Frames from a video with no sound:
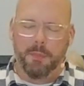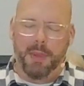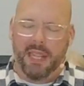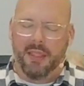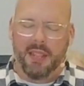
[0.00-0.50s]

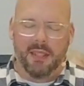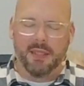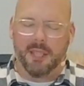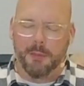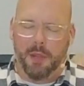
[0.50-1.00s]
Big things
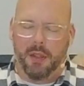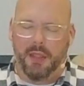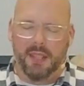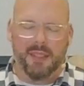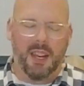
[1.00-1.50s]
and small
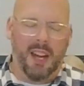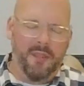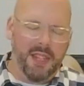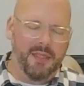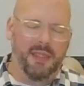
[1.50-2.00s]
things, the
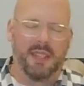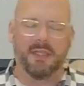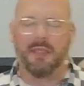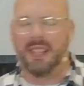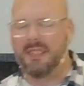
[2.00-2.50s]
obvious
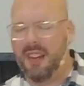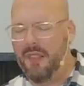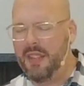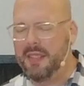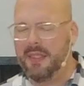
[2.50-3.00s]
things, the less
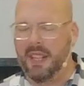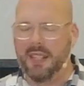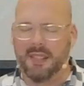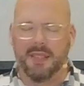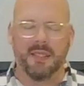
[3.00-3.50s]
obvious
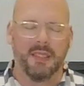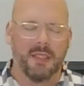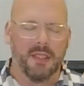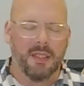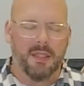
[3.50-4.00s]
things,
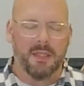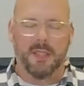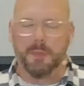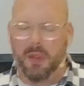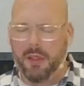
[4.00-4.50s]

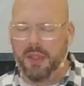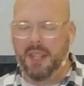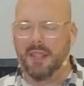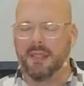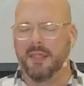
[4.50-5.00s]
small
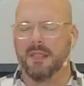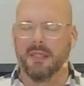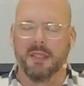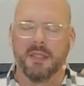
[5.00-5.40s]
things.